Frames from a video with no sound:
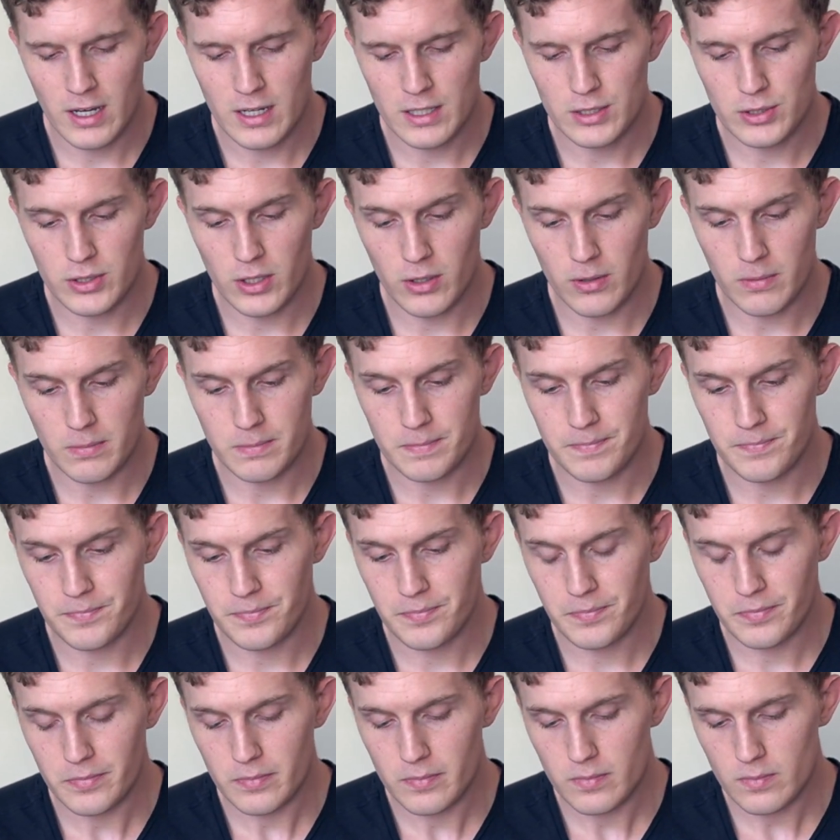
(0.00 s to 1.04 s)
So
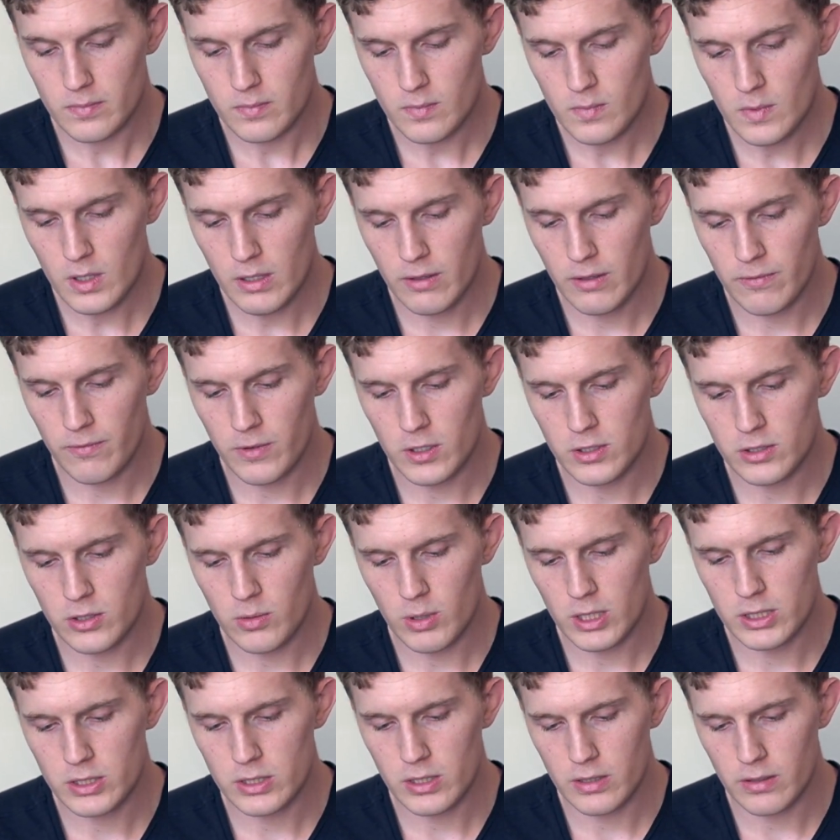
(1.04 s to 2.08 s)
first
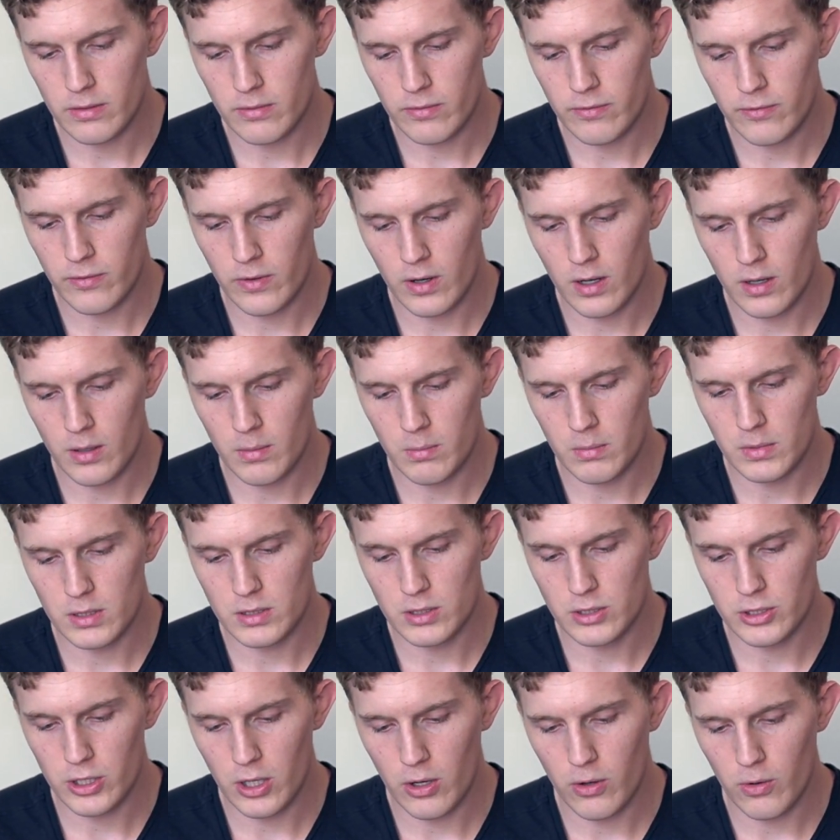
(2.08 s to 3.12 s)
question from
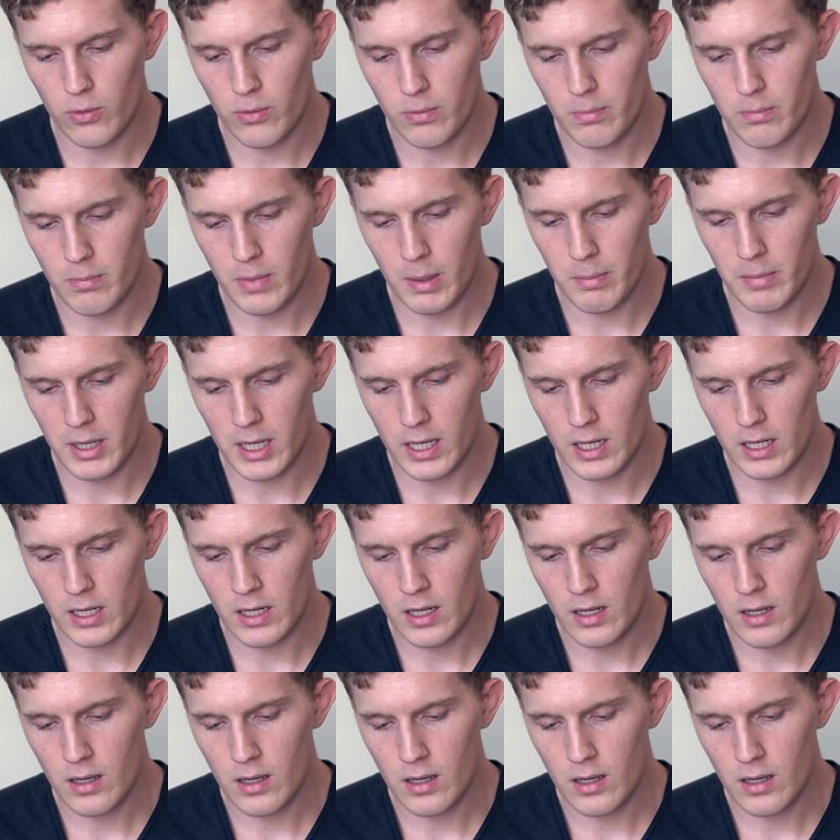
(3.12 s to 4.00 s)
Joe, my man.